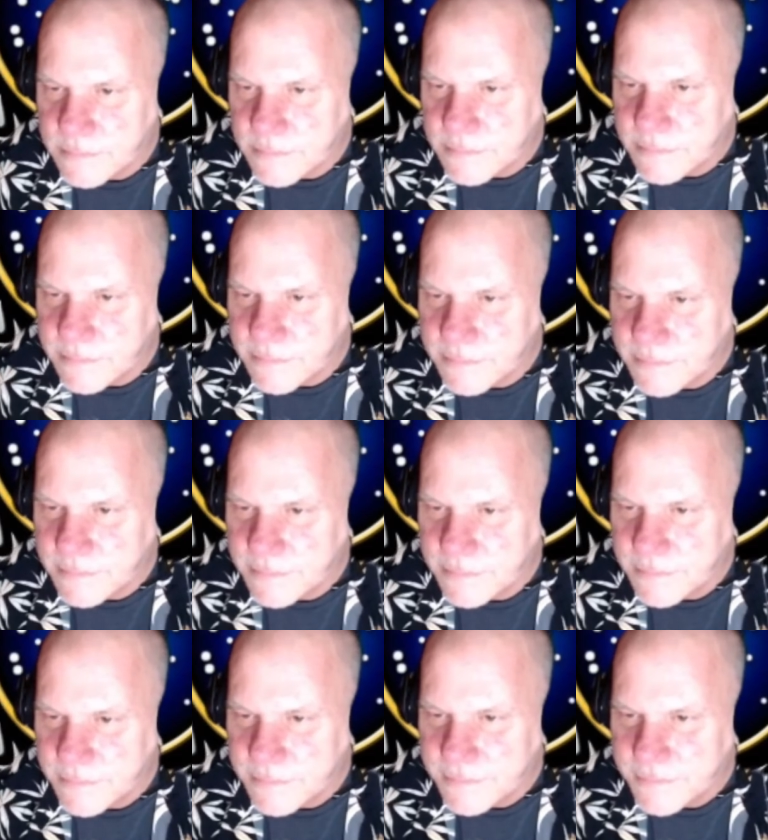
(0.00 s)

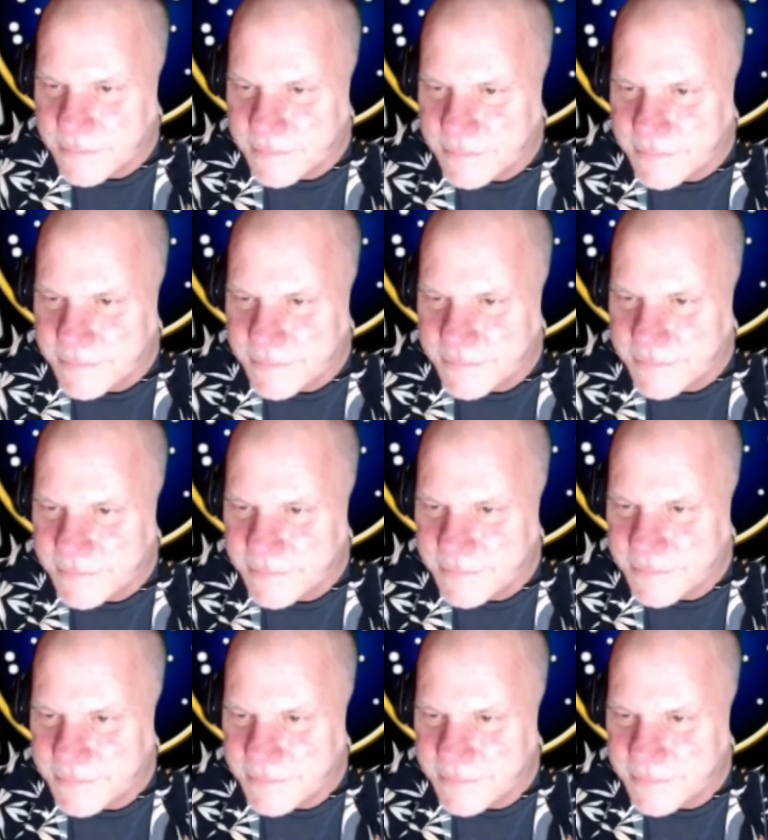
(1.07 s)

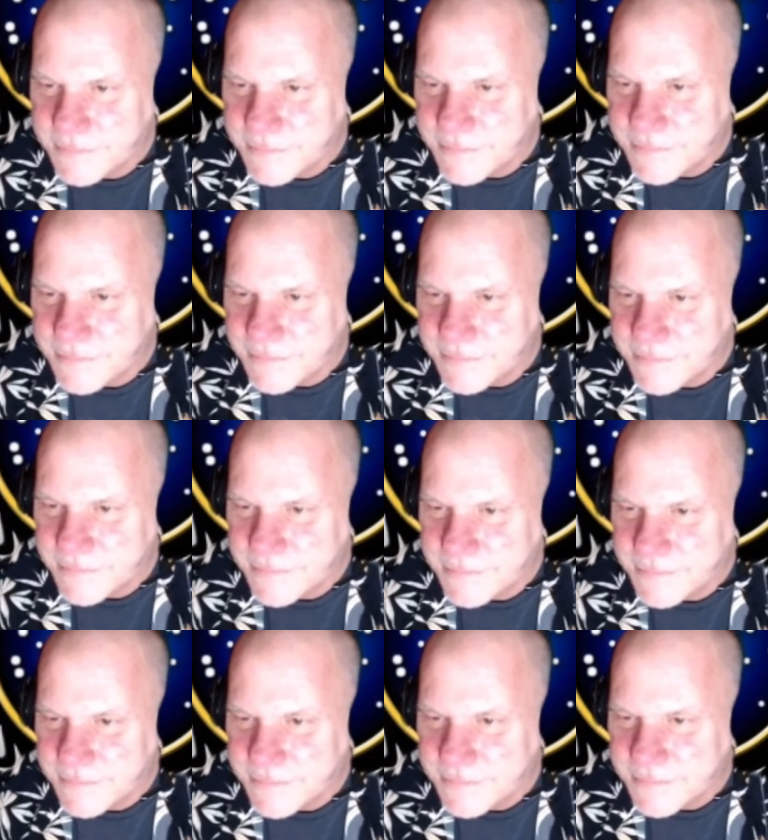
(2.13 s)

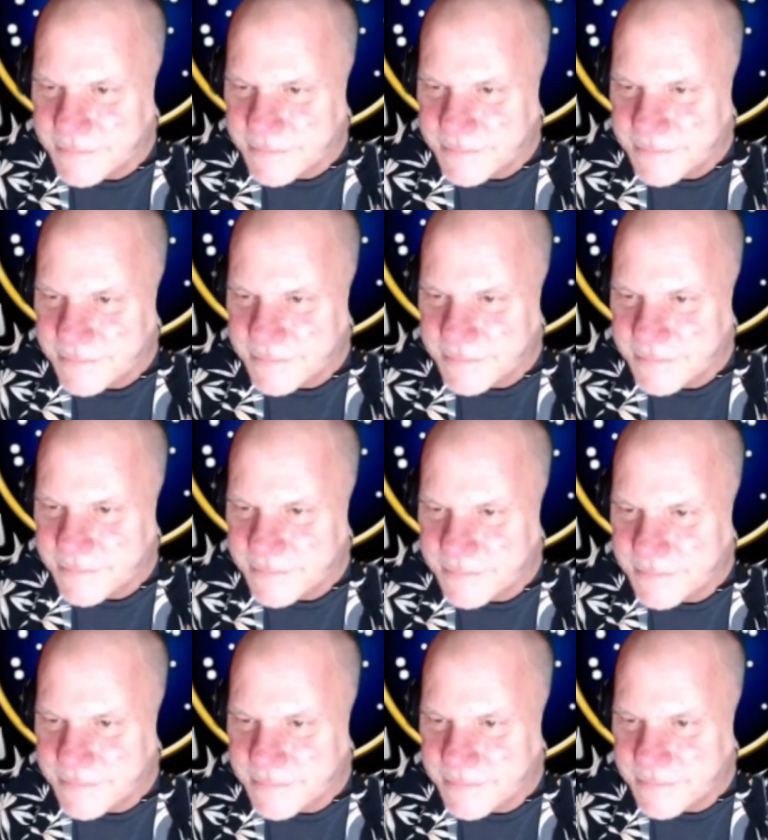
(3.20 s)

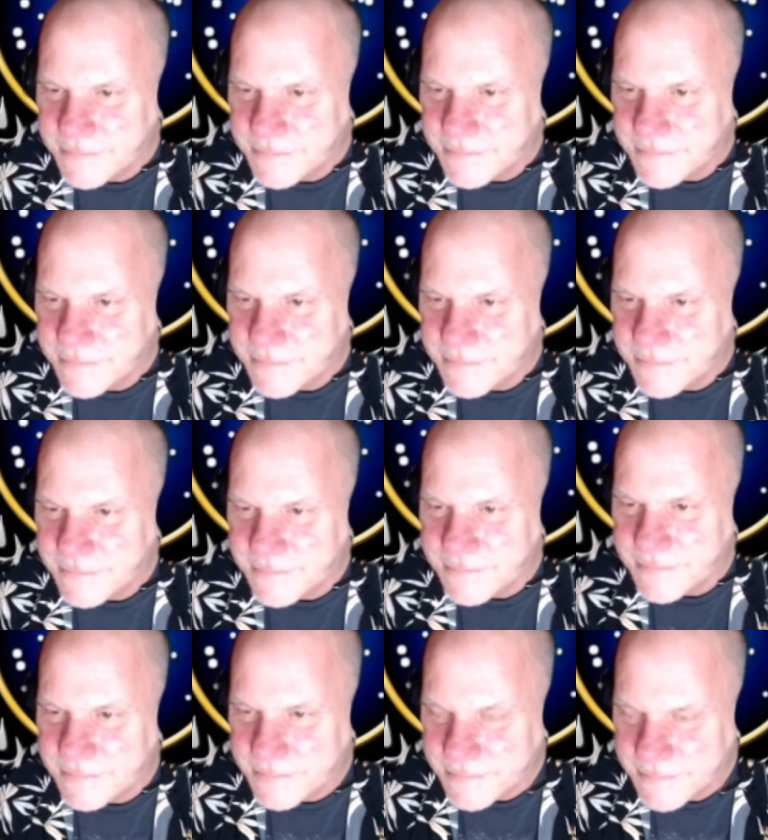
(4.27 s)

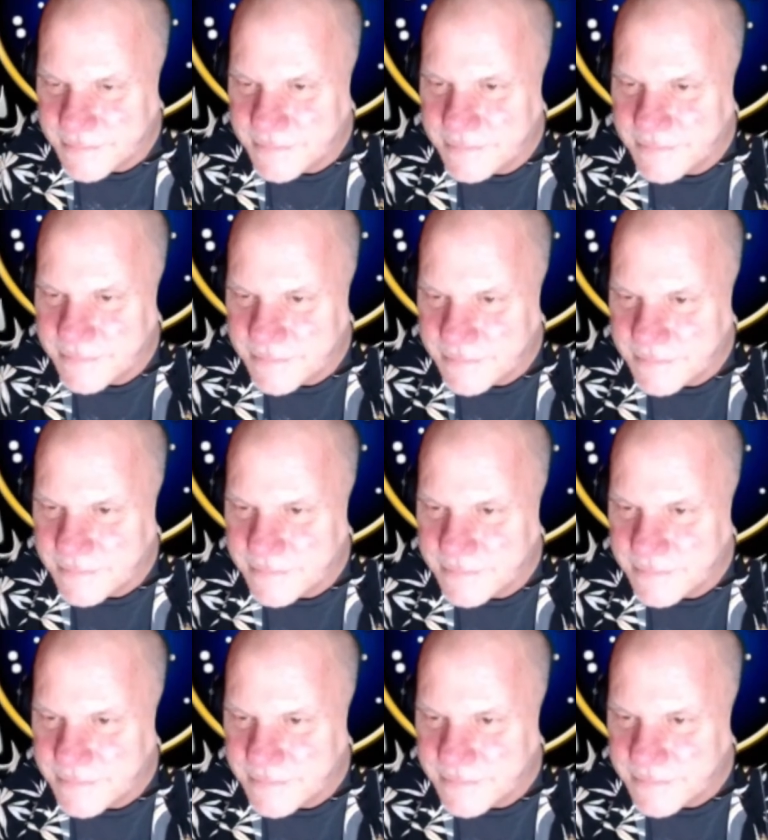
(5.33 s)

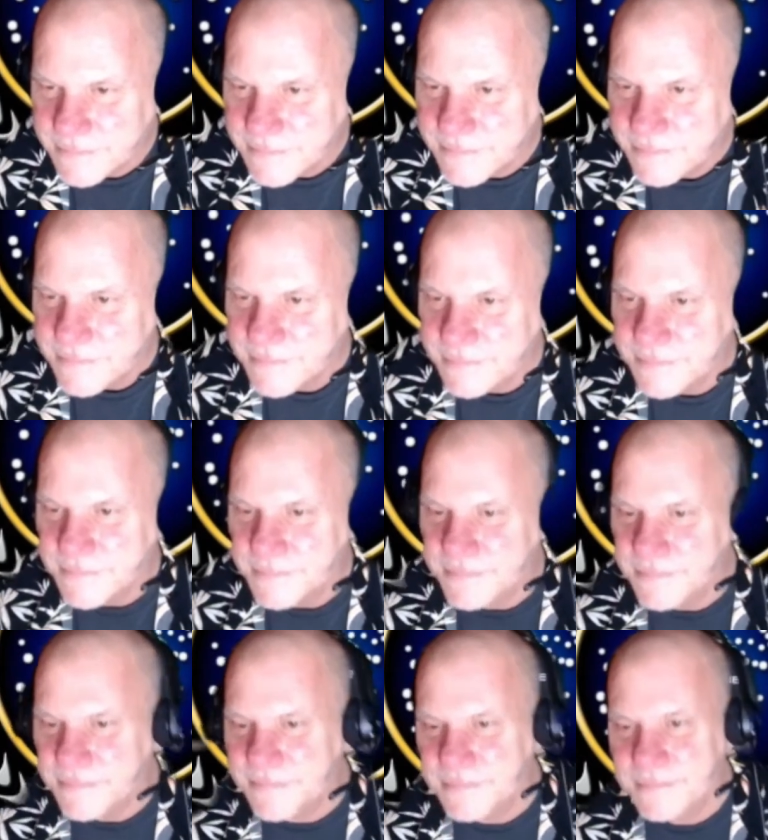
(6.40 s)

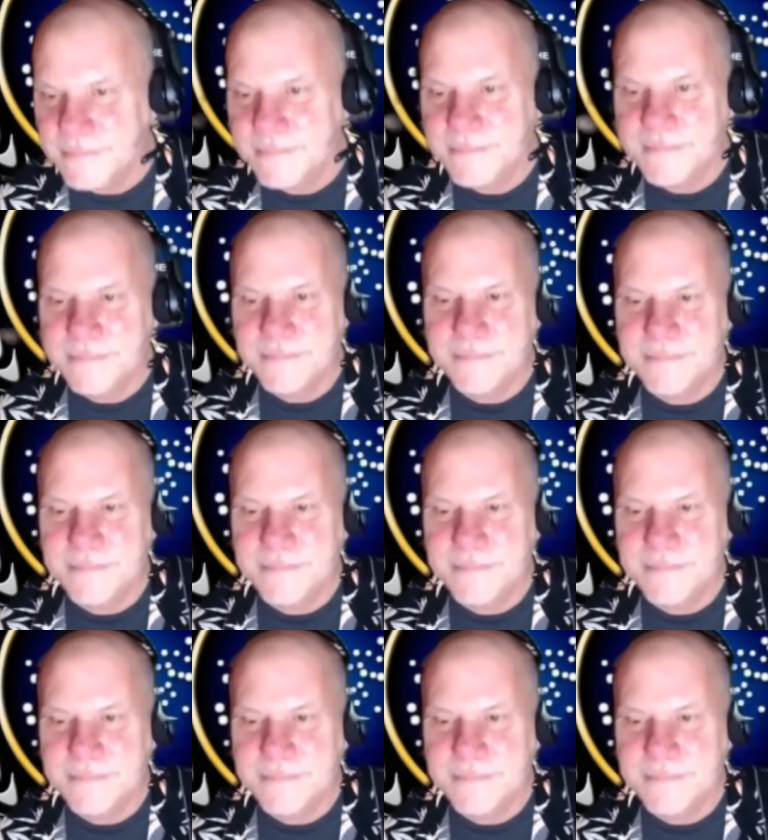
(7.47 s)
No words are spoken by the person on screen.